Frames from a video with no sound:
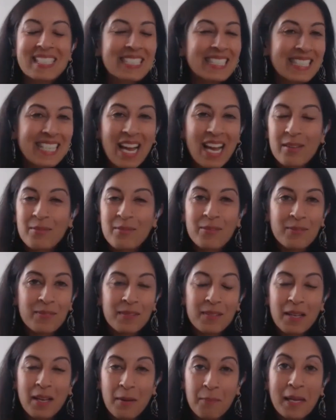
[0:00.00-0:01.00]
in a time of
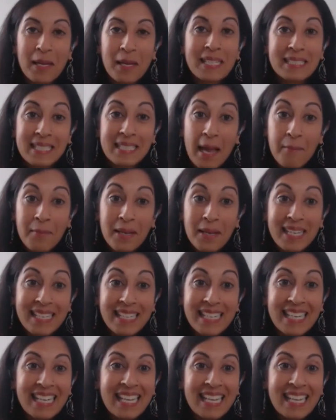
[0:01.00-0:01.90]
a pandemic?